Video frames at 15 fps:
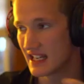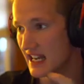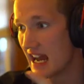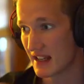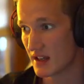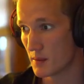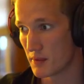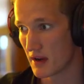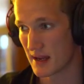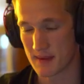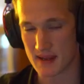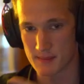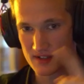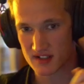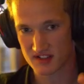And I don't blame
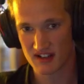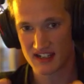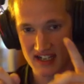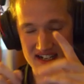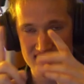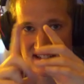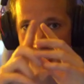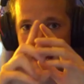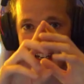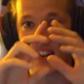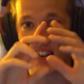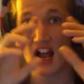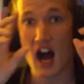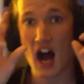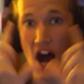him because like I said,
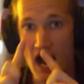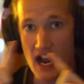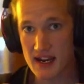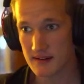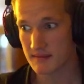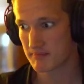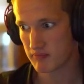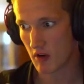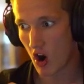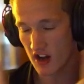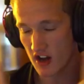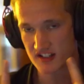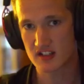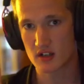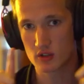I
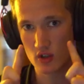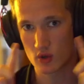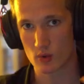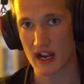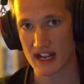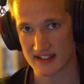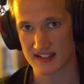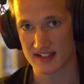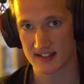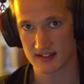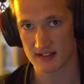also direct